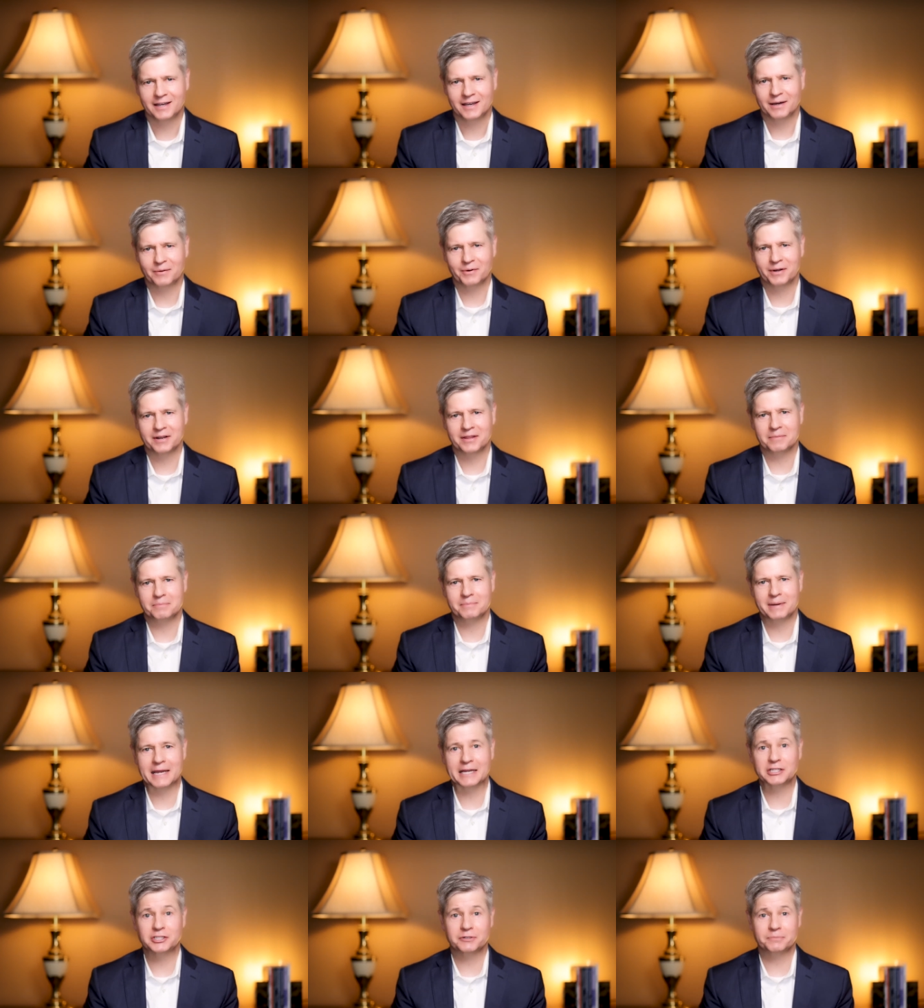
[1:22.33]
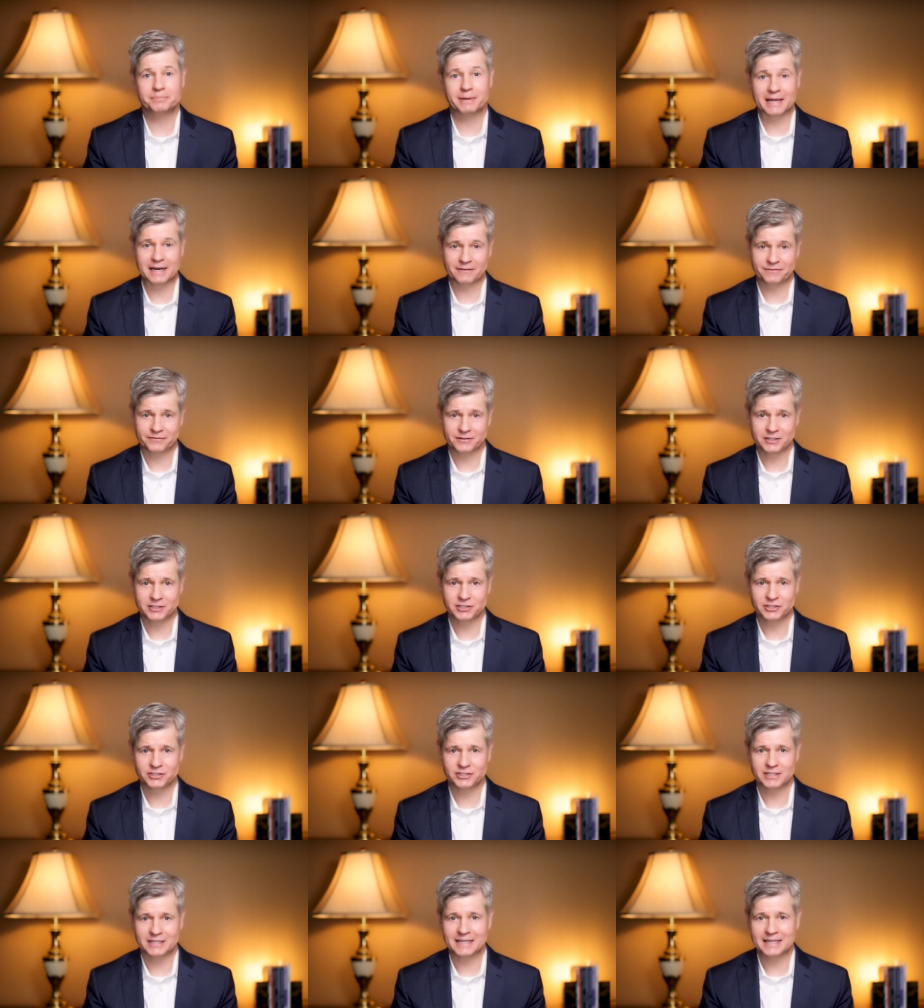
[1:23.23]
and one of the major
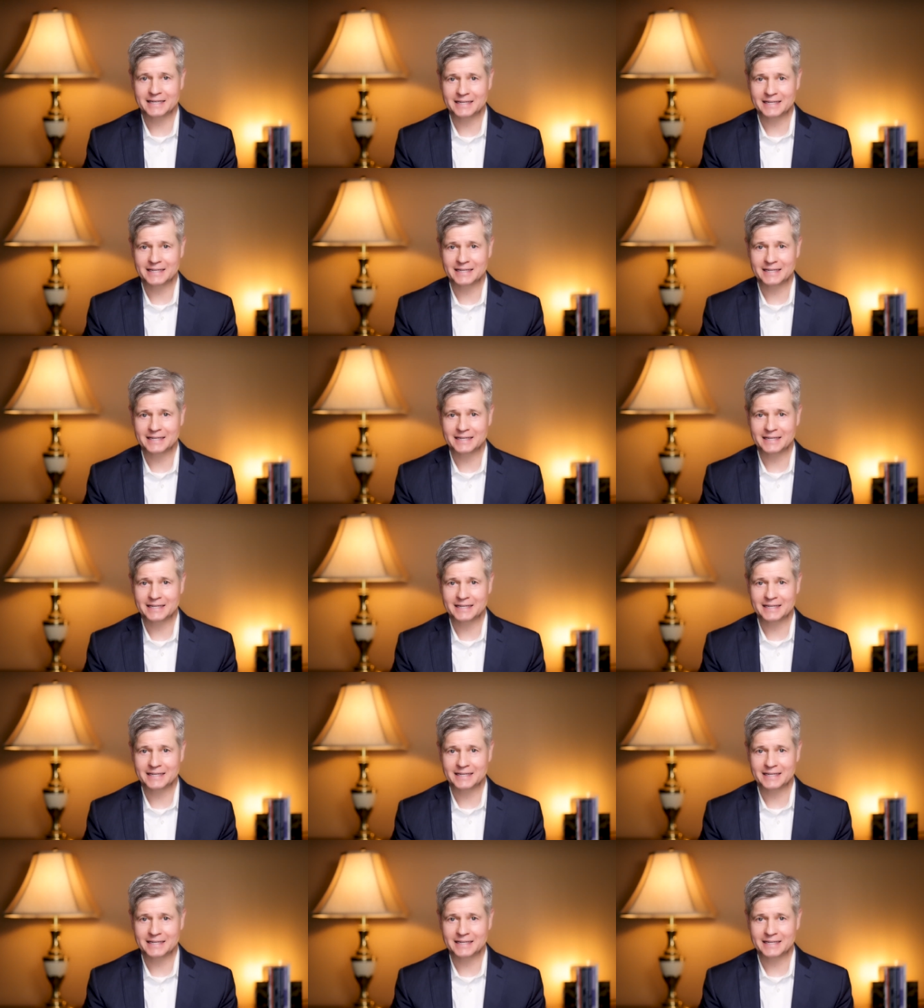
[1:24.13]
benefits